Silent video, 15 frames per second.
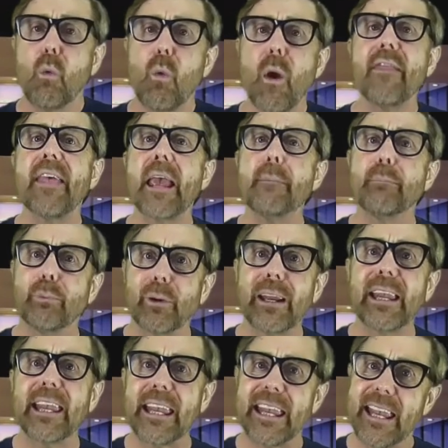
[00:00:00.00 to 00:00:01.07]
when they
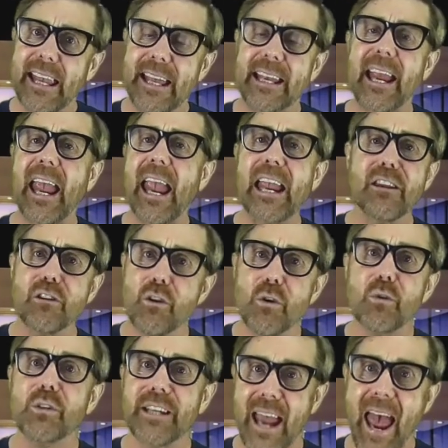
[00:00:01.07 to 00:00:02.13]
bring in a
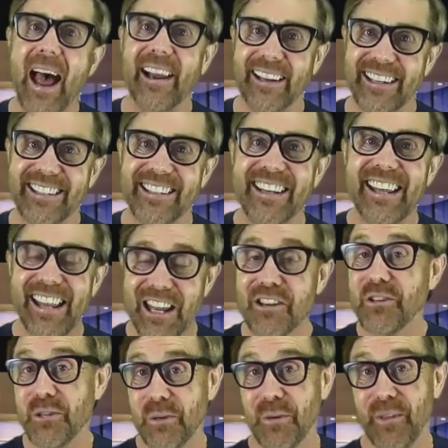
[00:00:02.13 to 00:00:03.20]
new talent
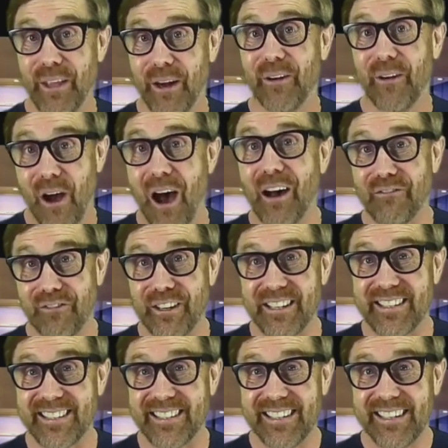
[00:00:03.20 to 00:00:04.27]
into their
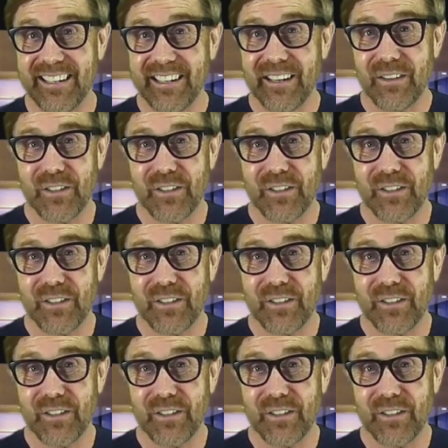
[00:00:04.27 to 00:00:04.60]
office.